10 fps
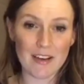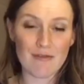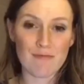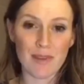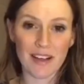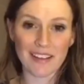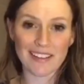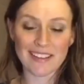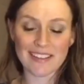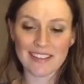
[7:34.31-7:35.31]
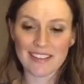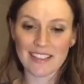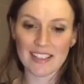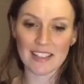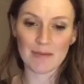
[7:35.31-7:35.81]
but
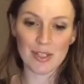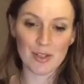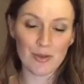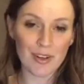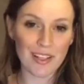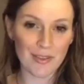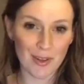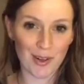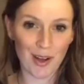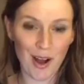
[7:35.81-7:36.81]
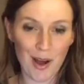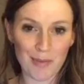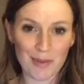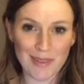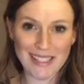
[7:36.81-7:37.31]
do the majority of your
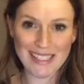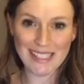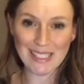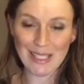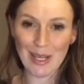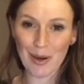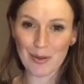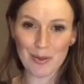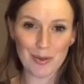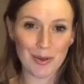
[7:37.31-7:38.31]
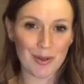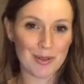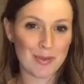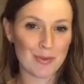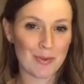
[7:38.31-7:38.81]
compliments go
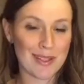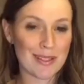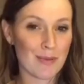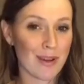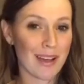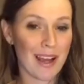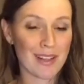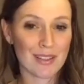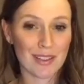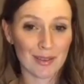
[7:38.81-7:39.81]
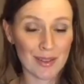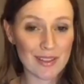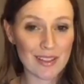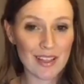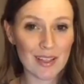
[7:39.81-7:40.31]
towards what someone actually
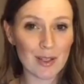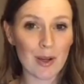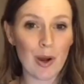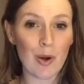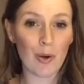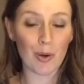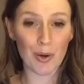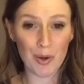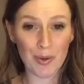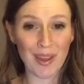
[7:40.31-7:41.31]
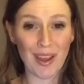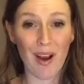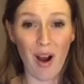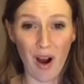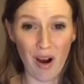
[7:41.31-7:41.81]
looks like or who they
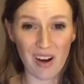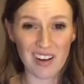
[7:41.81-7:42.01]
are?